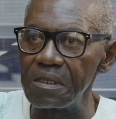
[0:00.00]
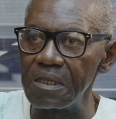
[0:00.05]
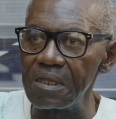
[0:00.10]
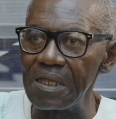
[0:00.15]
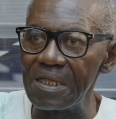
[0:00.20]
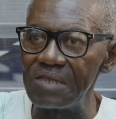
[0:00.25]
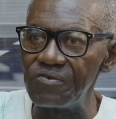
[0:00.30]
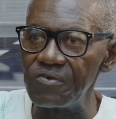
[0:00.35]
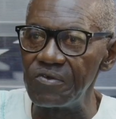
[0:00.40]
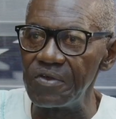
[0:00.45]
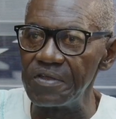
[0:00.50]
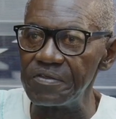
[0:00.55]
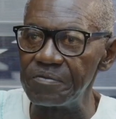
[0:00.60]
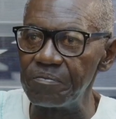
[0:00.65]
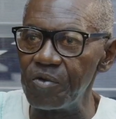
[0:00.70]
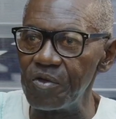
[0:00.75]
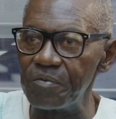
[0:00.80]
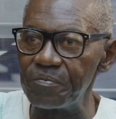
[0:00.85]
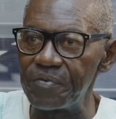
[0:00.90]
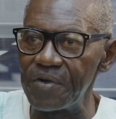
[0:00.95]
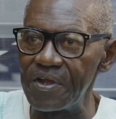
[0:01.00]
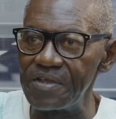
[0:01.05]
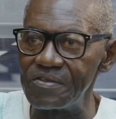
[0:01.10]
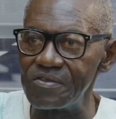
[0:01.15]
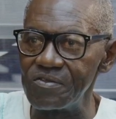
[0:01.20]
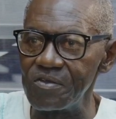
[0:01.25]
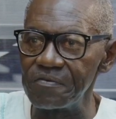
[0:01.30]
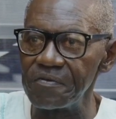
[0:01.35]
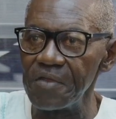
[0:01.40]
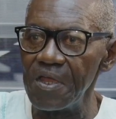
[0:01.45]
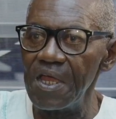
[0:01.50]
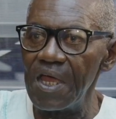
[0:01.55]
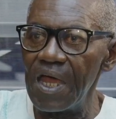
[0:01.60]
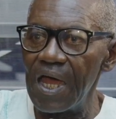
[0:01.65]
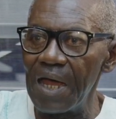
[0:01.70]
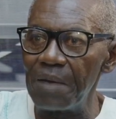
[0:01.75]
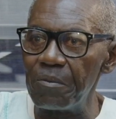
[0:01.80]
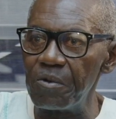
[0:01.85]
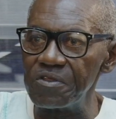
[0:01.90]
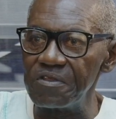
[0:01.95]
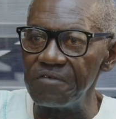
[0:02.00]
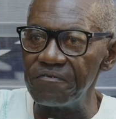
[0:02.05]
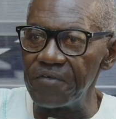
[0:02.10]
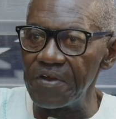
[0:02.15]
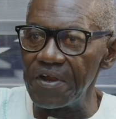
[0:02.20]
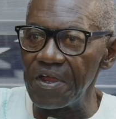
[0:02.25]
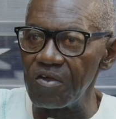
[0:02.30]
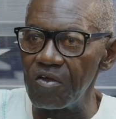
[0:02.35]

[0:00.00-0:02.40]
Nigeria's bond pricing of how much the federal